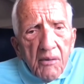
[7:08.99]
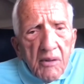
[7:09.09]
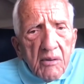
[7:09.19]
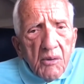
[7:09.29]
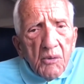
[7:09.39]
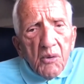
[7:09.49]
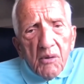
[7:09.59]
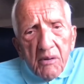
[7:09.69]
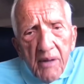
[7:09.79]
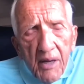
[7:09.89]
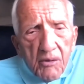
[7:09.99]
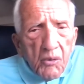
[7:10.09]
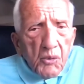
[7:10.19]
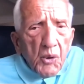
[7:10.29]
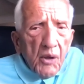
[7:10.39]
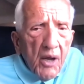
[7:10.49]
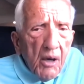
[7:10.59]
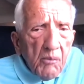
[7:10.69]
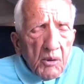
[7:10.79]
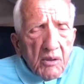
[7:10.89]
this nutrient or that nutrient, or
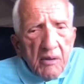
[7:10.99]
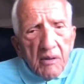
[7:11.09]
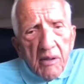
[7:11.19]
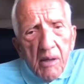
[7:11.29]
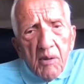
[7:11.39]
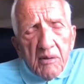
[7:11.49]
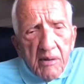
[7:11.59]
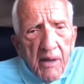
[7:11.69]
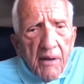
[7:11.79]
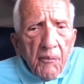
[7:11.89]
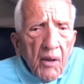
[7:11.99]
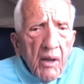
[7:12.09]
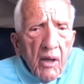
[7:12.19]
how much of this, how much of that.